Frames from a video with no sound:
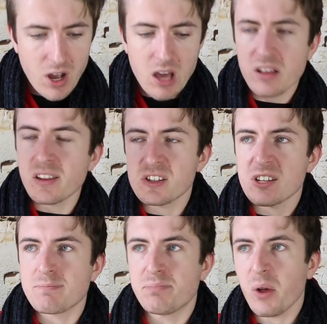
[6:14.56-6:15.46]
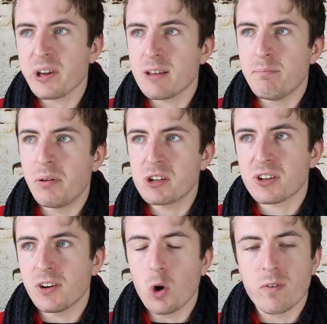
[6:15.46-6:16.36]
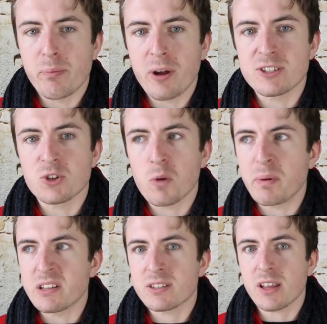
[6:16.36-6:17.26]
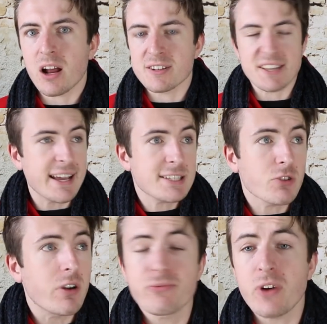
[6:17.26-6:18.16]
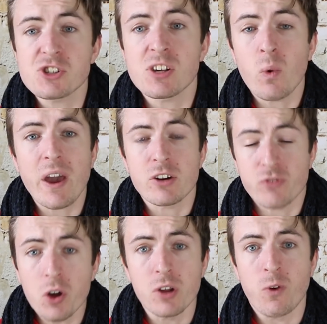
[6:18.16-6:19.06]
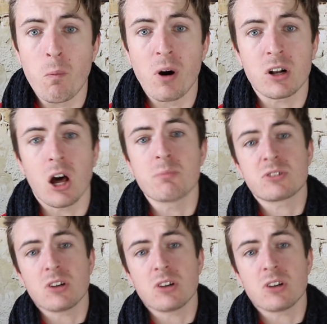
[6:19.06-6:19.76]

Rather than just blowing the budget at overpriced European stars, it's a refreshing way to run a football club,